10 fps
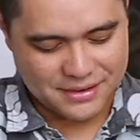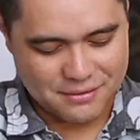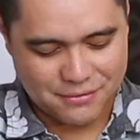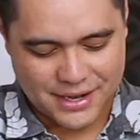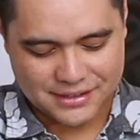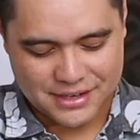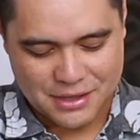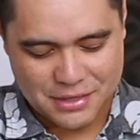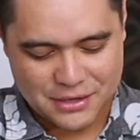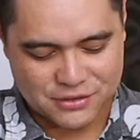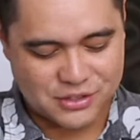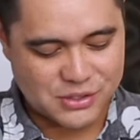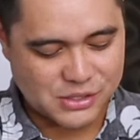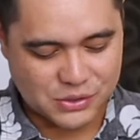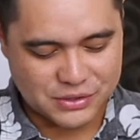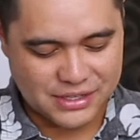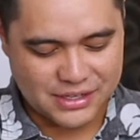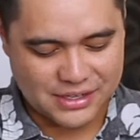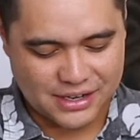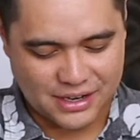in fact, I think
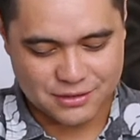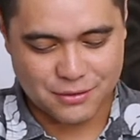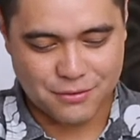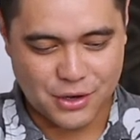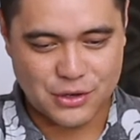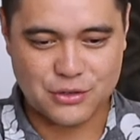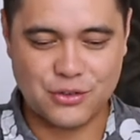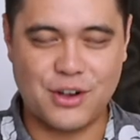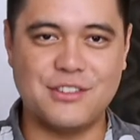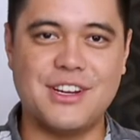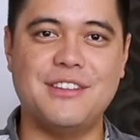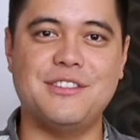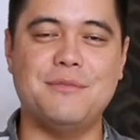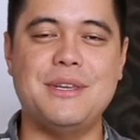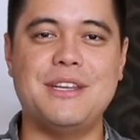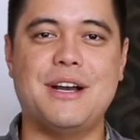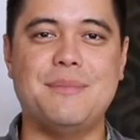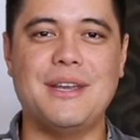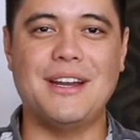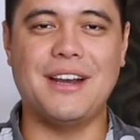Ziricote has a very strong chance of
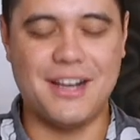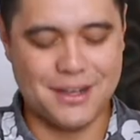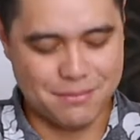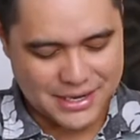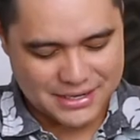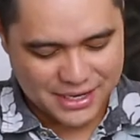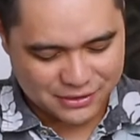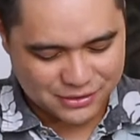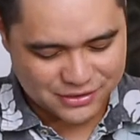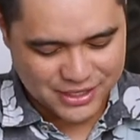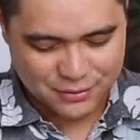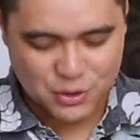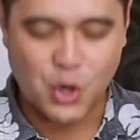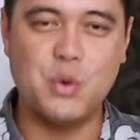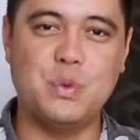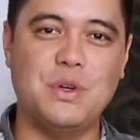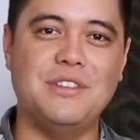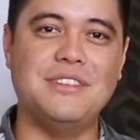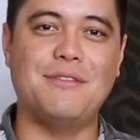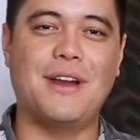becoming um, my next set of toned
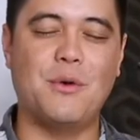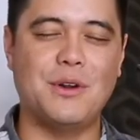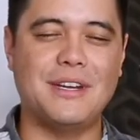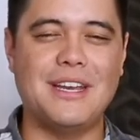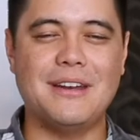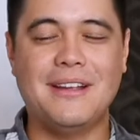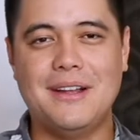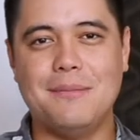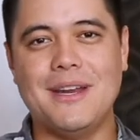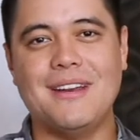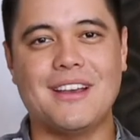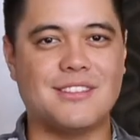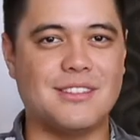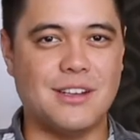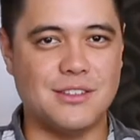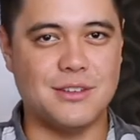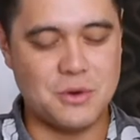woods if I were to get my next custom